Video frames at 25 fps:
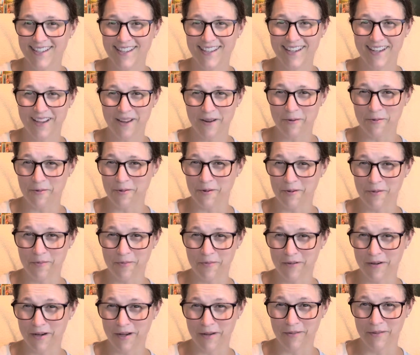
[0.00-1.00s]
and I will
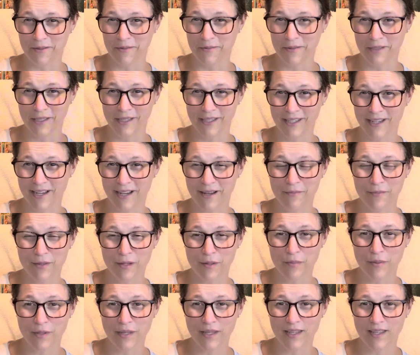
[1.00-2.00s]
probably not
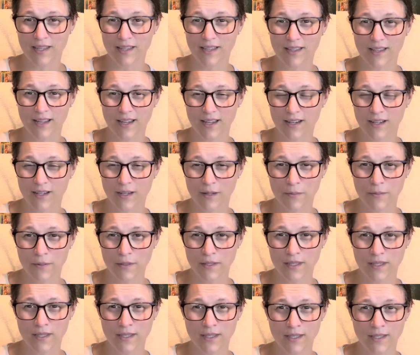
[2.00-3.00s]
be picking that up
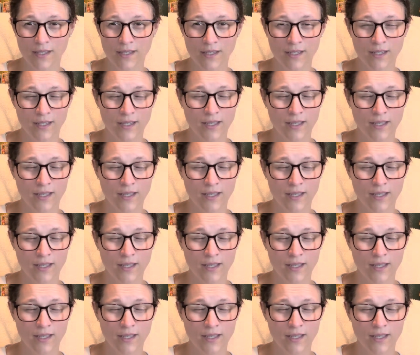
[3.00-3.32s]
again.